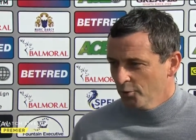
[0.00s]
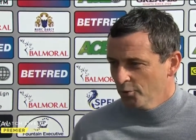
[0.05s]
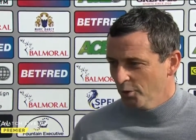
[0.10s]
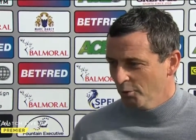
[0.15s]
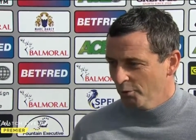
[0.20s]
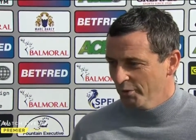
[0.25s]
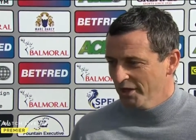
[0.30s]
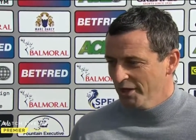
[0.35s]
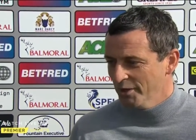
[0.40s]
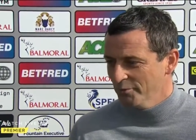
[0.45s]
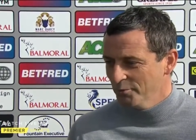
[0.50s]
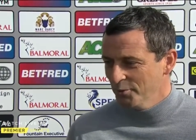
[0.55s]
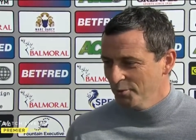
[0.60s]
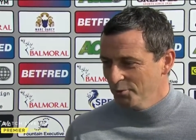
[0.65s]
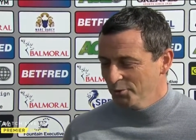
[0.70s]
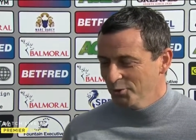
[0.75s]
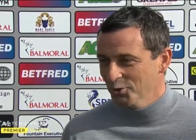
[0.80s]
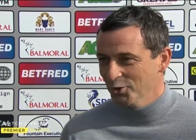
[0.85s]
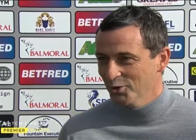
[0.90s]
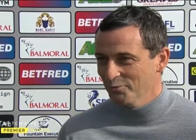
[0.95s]
Well, we
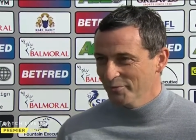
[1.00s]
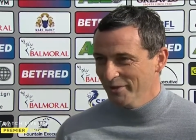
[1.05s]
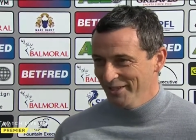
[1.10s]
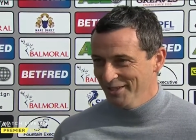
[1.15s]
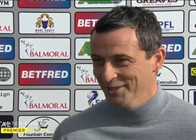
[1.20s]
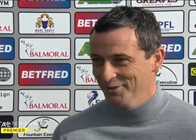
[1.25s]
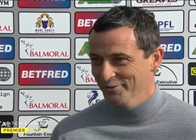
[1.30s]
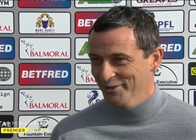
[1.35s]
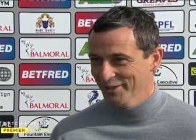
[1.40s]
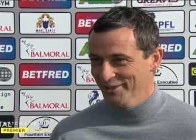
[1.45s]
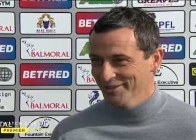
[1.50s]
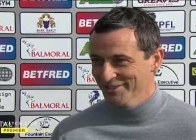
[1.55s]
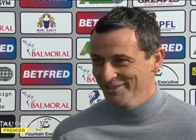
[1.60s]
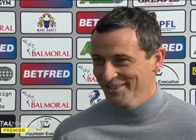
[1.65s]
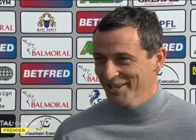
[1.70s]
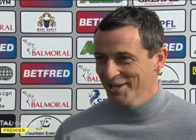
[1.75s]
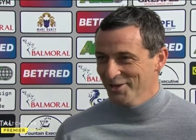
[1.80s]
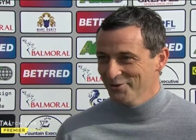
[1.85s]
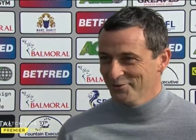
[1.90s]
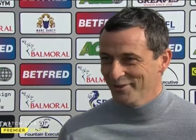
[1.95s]
don't have many
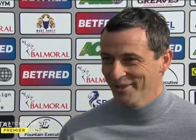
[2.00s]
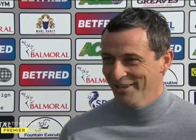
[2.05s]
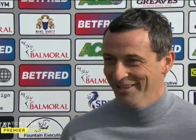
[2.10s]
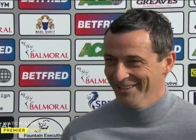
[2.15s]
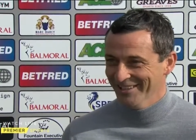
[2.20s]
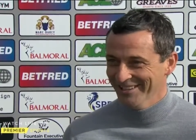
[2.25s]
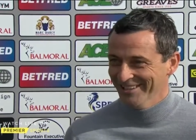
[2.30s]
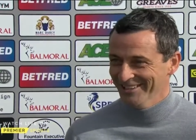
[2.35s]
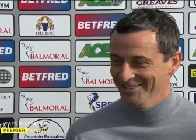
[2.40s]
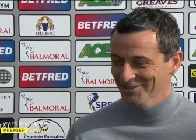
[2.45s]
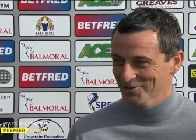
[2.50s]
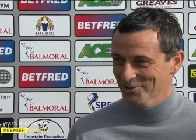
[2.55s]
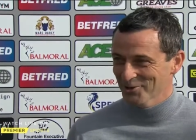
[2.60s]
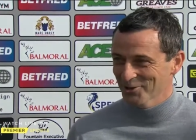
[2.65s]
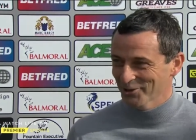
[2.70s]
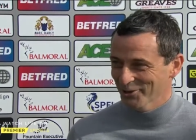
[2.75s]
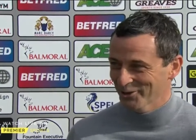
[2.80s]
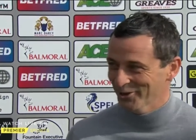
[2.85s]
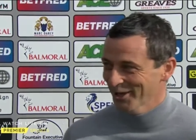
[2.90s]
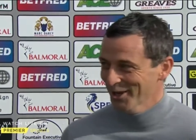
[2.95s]
defenders left, so
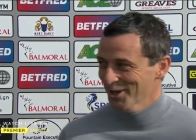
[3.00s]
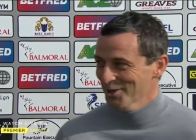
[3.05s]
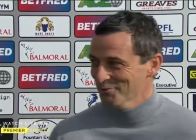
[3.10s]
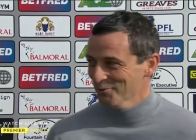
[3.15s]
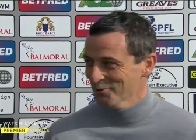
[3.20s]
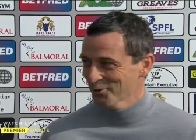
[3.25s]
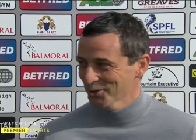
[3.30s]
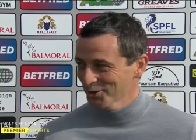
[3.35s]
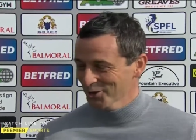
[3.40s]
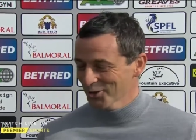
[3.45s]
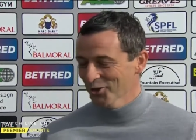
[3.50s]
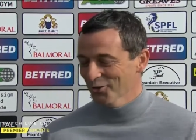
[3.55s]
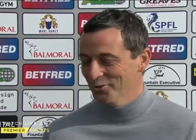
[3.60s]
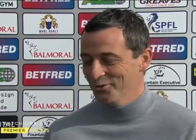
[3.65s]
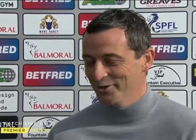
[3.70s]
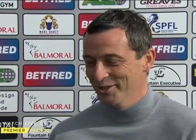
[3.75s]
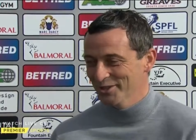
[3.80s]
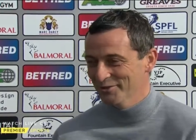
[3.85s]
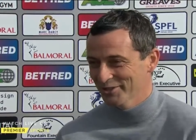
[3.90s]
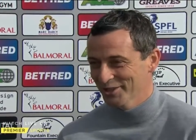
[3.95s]
we've only got
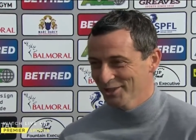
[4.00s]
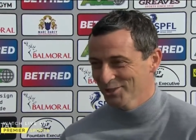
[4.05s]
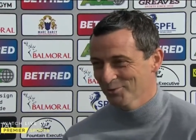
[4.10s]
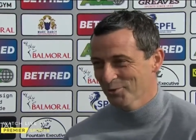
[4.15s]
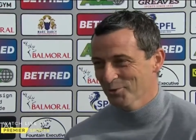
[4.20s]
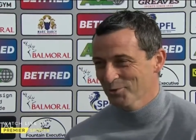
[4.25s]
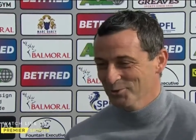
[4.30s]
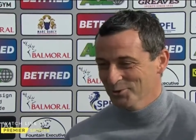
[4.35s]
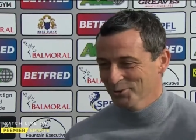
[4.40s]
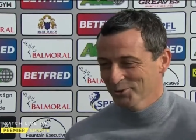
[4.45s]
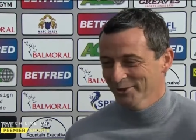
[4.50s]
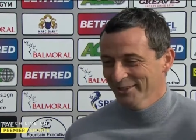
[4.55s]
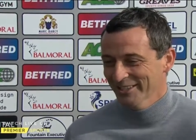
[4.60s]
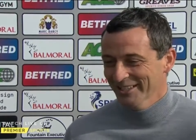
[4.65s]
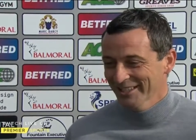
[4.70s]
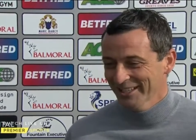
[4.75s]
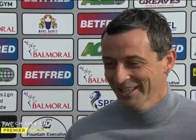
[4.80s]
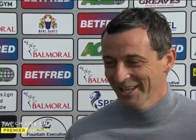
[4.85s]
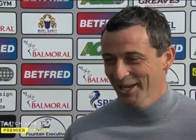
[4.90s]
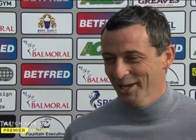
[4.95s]
3 available. So
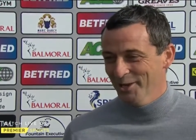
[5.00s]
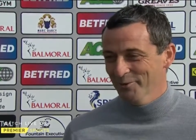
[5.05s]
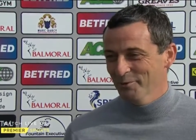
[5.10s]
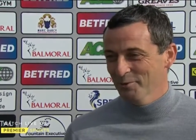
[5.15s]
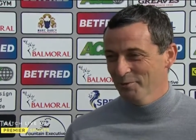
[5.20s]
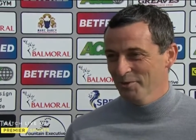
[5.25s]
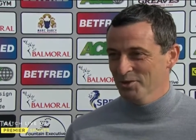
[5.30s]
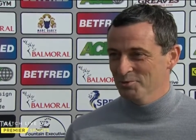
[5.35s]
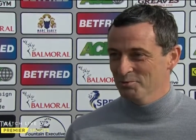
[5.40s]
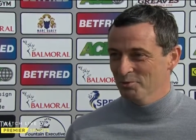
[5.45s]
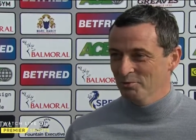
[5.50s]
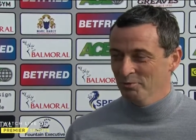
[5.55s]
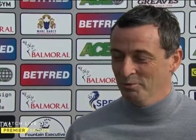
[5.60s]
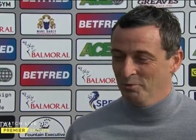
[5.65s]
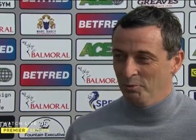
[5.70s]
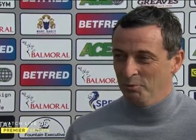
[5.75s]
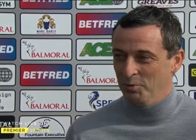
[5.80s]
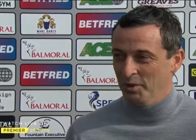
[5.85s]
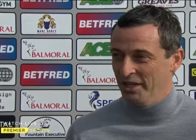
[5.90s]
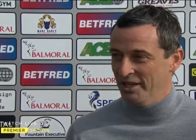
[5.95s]
it means
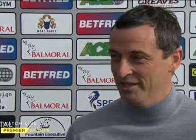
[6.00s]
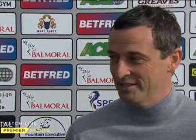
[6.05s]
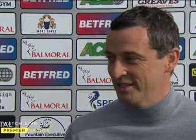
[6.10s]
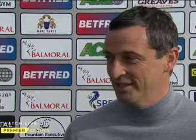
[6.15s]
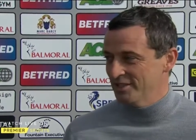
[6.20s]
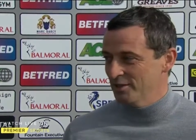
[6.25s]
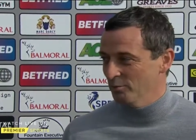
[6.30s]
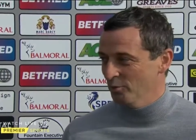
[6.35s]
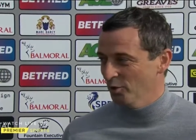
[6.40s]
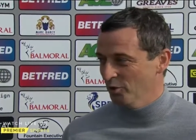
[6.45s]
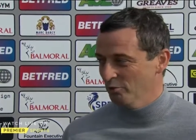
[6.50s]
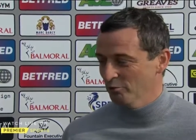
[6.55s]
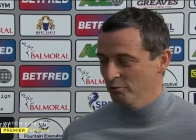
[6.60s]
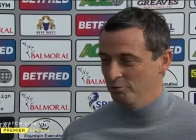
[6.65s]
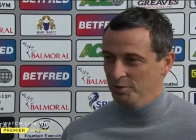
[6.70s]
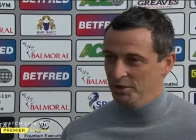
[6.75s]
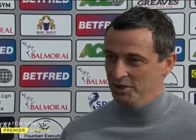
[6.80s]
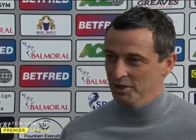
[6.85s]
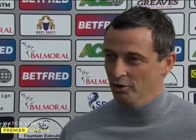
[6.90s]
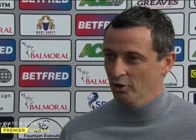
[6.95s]
we'll play in a system that
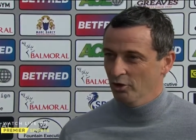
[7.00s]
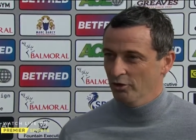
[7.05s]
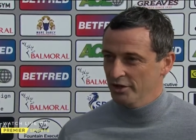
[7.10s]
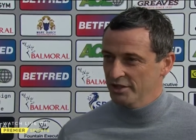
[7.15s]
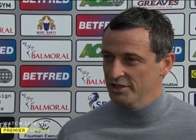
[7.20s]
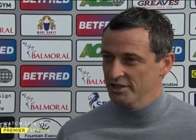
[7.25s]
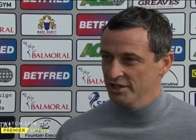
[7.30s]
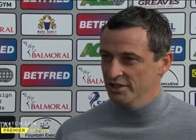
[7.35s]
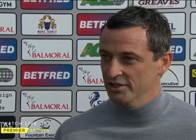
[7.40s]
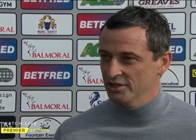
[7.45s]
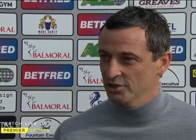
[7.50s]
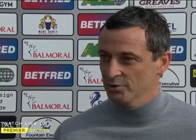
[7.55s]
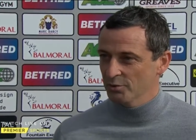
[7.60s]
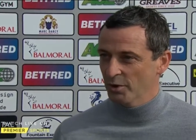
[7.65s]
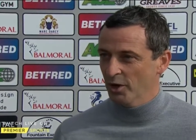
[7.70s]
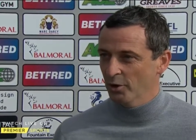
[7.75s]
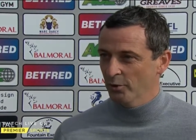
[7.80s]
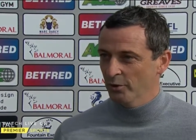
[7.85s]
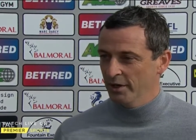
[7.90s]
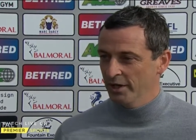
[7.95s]
we've played a lot this season as
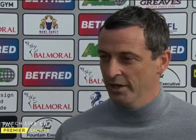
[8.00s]
well.